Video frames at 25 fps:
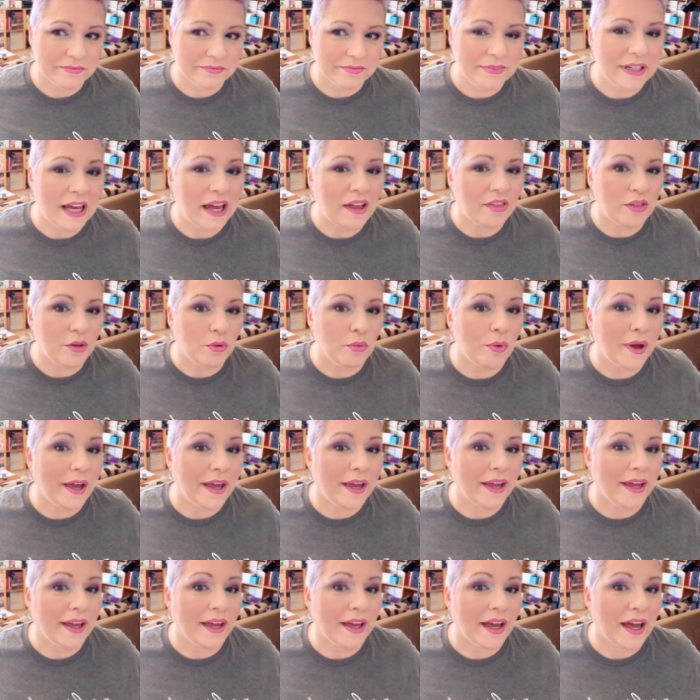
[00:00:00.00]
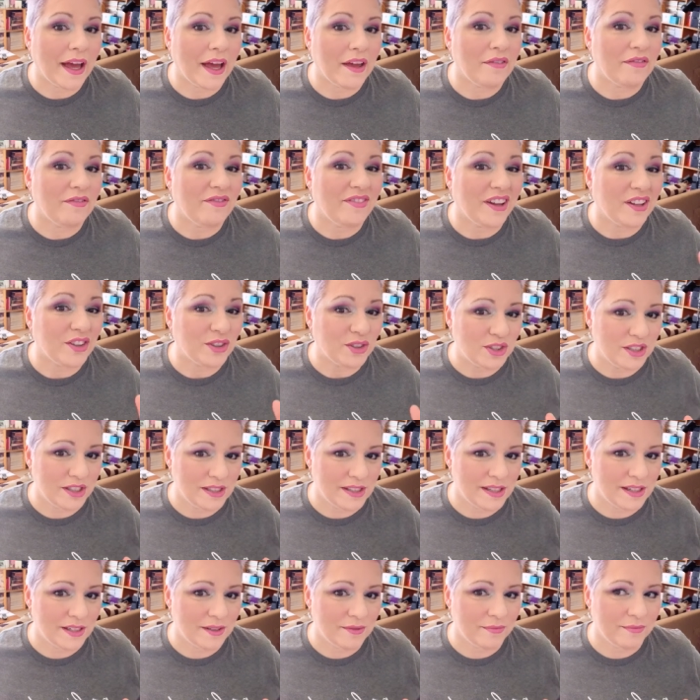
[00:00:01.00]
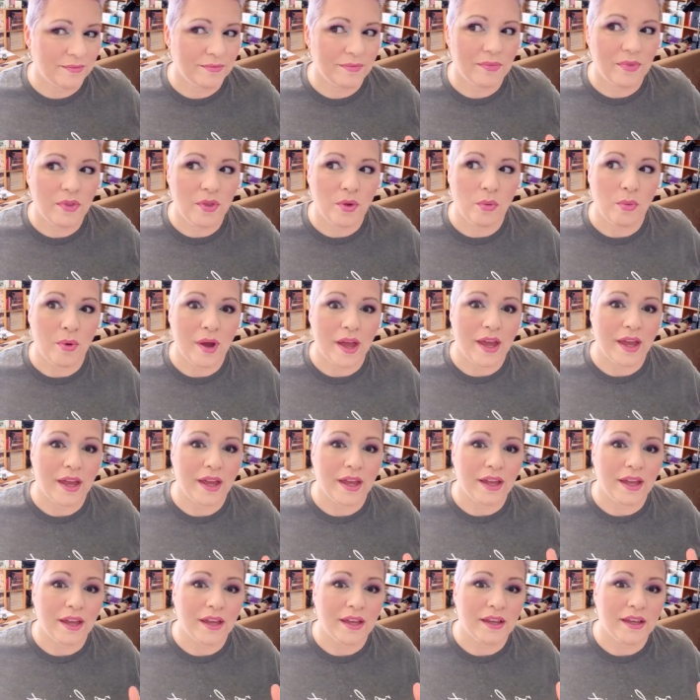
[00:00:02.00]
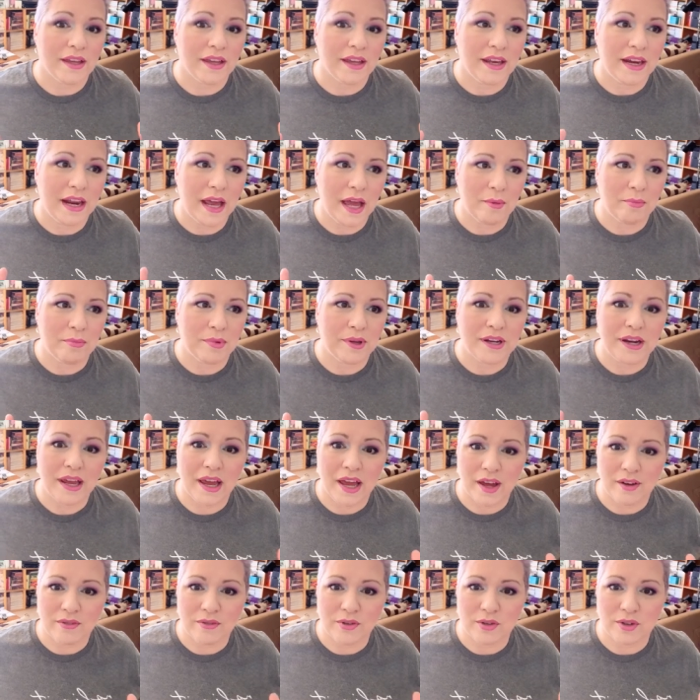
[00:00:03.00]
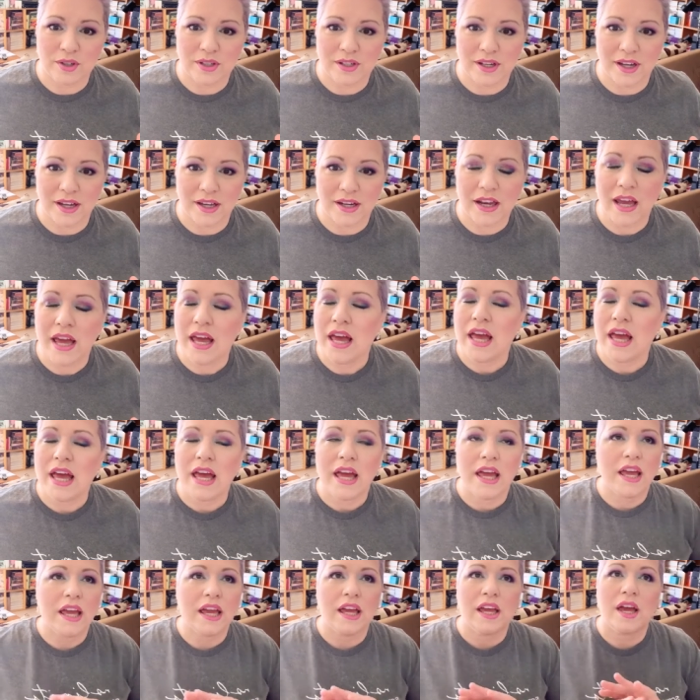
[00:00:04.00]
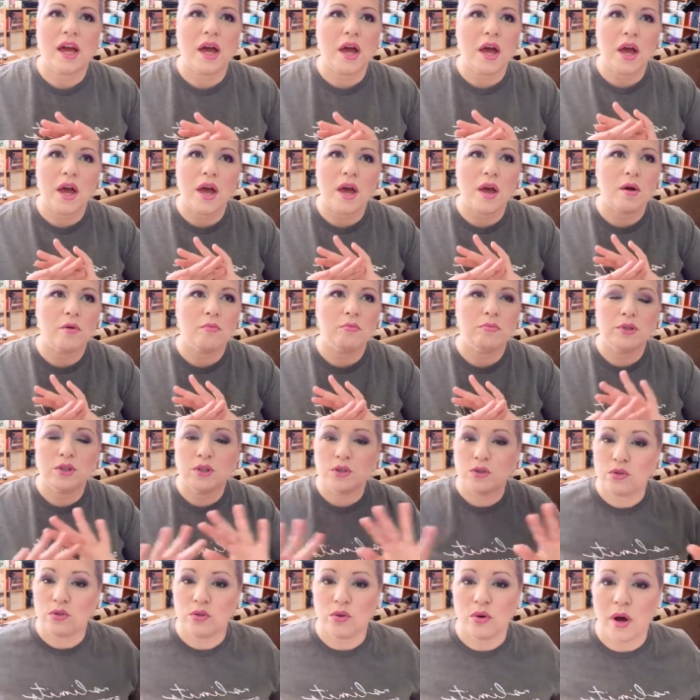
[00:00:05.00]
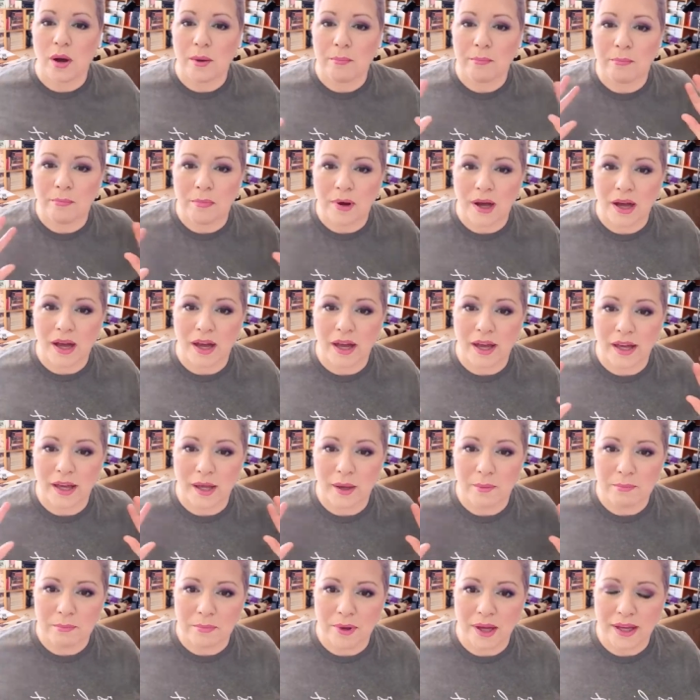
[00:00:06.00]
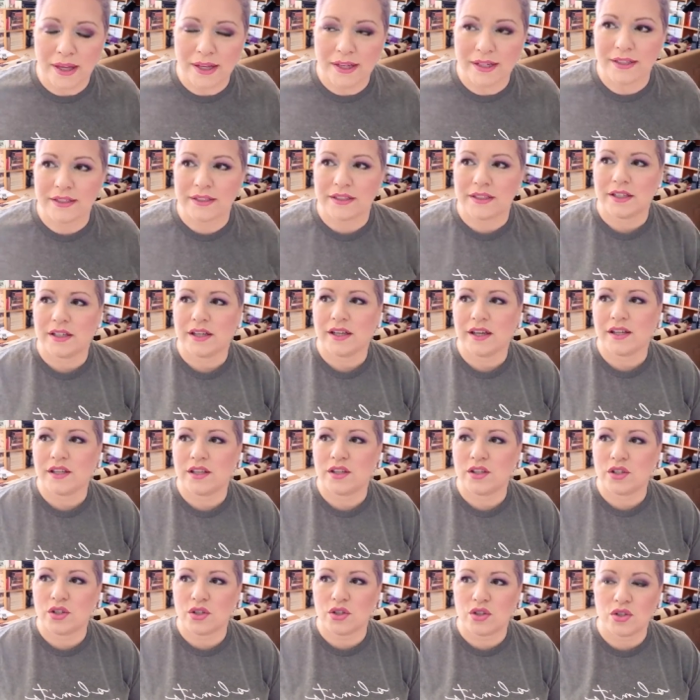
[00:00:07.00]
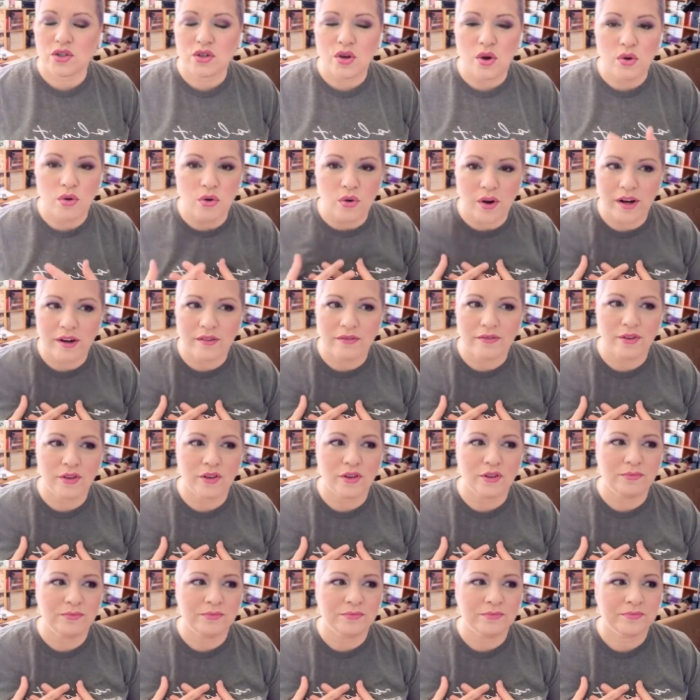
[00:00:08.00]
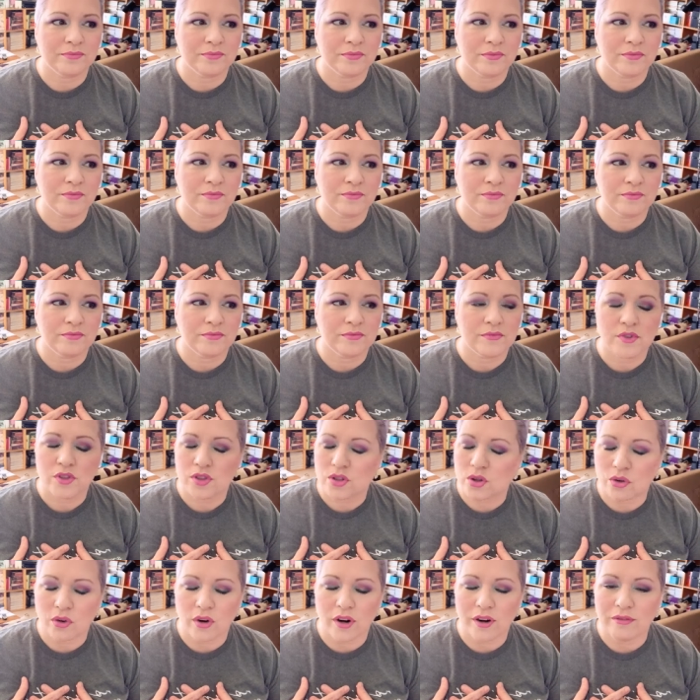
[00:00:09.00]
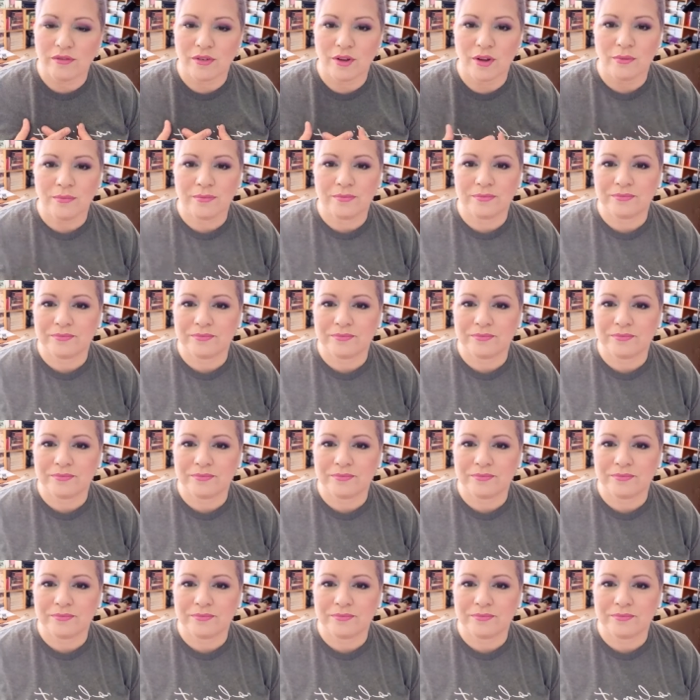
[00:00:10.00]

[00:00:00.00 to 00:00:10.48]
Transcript: Not the way I felt it, the way it happened after he died. Blew my mind. So grateful. So grateful.